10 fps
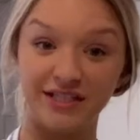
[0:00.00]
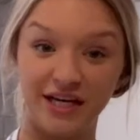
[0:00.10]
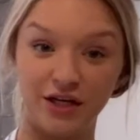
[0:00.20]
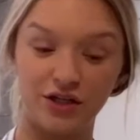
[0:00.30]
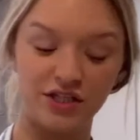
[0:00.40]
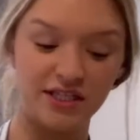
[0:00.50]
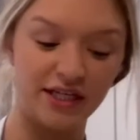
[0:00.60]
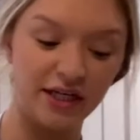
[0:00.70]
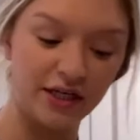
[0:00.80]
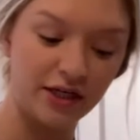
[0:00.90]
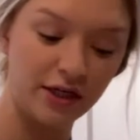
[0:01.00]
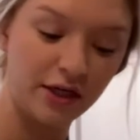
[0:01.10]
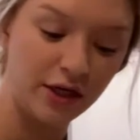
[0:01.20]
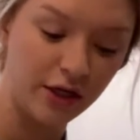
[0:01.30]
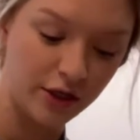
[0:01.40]
take your stick,
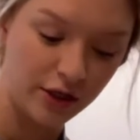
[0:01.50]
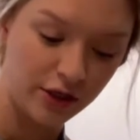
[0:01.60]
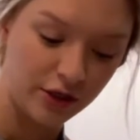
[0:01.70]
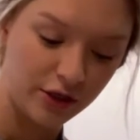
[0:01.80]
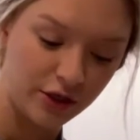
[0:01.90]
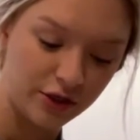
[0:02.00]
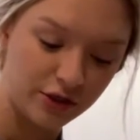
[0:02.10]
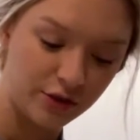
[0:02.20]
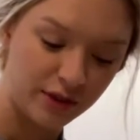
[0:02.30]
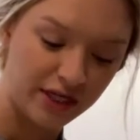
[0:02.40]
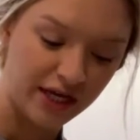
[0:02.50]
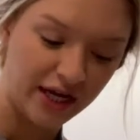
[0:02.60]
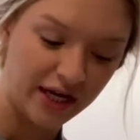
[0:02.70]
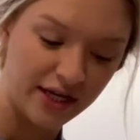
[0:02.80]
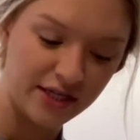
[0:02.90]
you're gonna do a
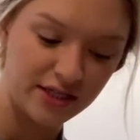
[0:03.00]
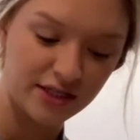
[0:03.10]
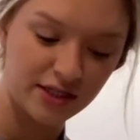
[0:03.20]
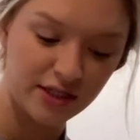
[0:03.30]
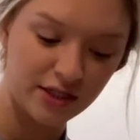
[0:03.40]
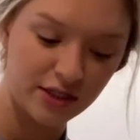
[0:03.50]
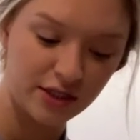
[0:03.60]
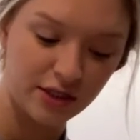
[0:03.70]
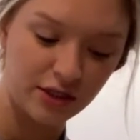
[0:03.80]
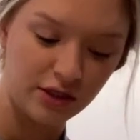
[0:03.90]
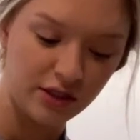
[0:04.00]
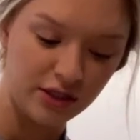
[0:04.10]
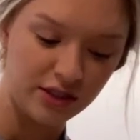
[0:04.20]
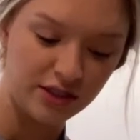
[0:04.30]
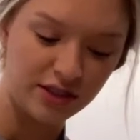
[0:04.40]
nice
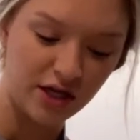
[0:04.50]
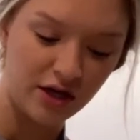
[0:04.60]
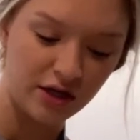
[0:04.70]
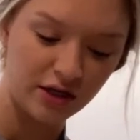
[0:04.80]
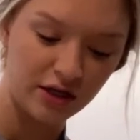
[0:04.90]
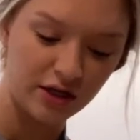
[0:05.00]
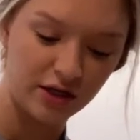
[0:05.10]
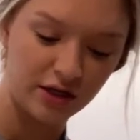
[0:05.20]
dunk.